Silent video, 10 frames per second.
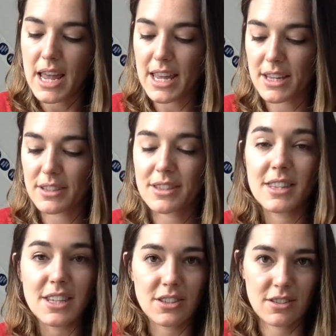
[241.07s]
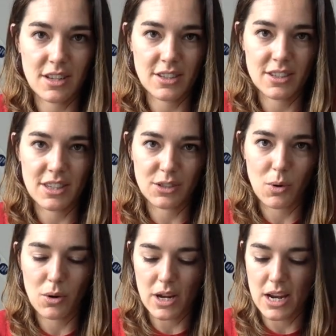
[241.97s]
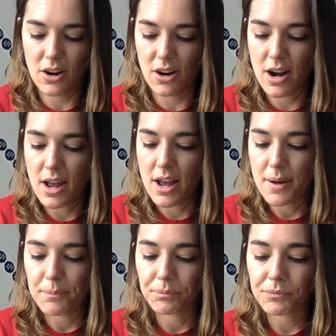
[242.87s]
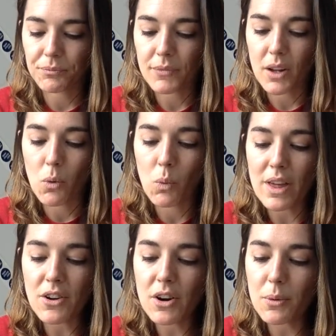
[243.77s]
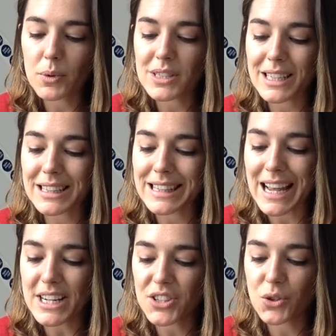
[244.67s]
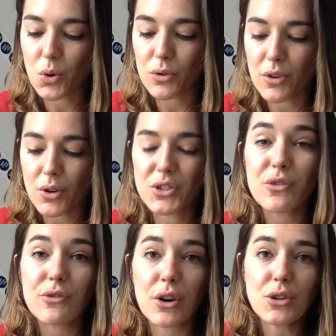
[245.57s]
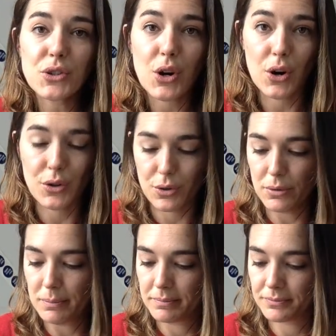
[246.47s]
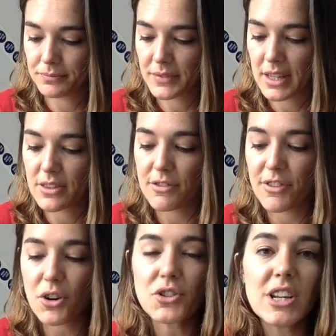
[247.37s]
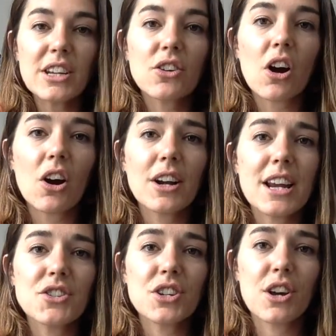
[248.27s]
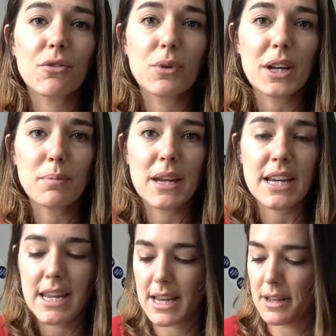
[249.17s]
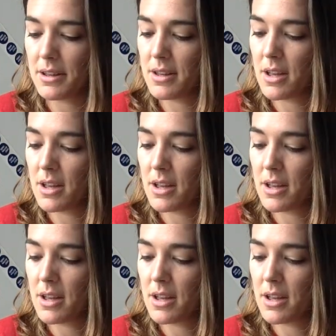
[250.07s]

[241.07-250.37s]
is this is this quote here. Whether it was Linus Torvalds' first kernel, the first incarnation of Wikipedia,